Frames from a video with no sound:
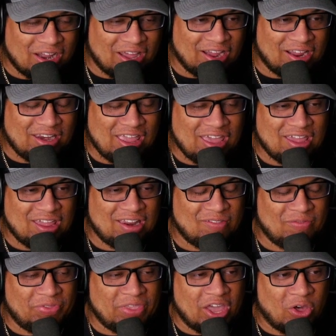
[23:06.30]
yet.
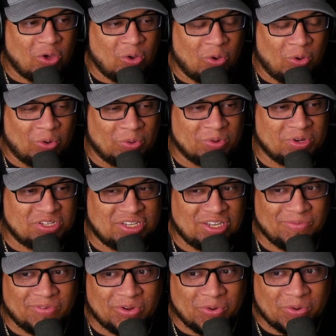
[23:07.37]
That whole
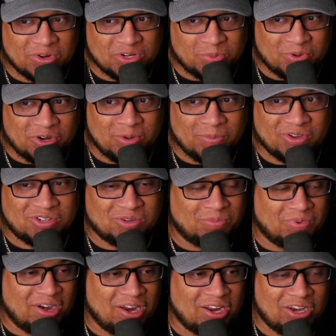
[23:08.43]
receiving core is pretty much
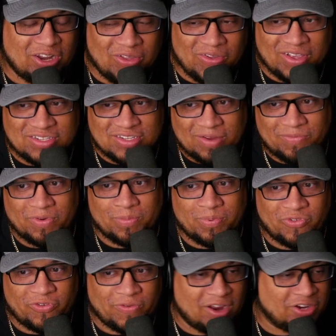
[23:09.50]
brand new except for
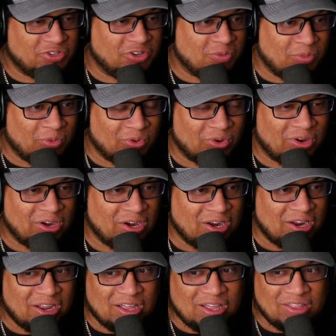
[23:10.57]
Frederick Moore.
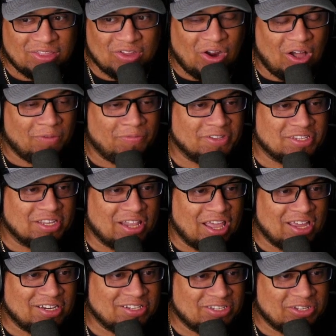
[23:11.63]
Their offensive line
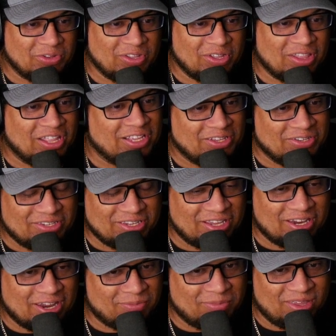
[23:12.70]
is still there, like you said.
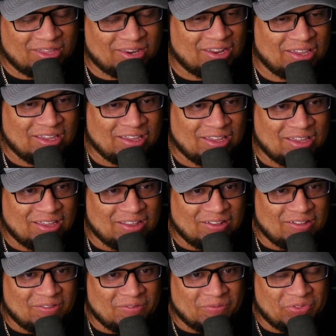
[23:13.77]
I mean,
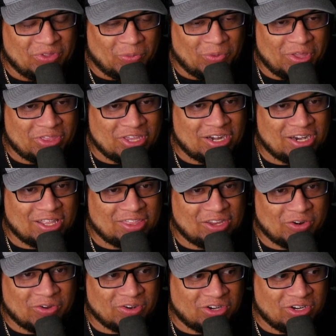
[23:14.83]
the one thing that they're
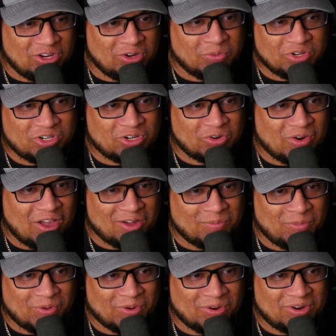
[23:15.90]
going to do with Sherrod
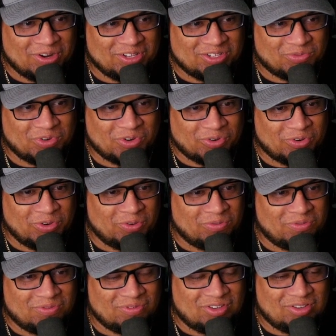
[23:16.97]
Moore is recruit
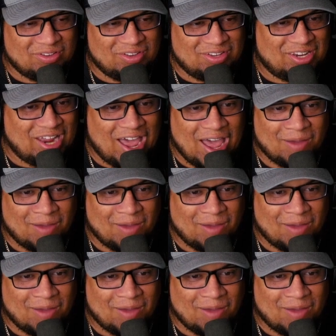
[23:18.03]
top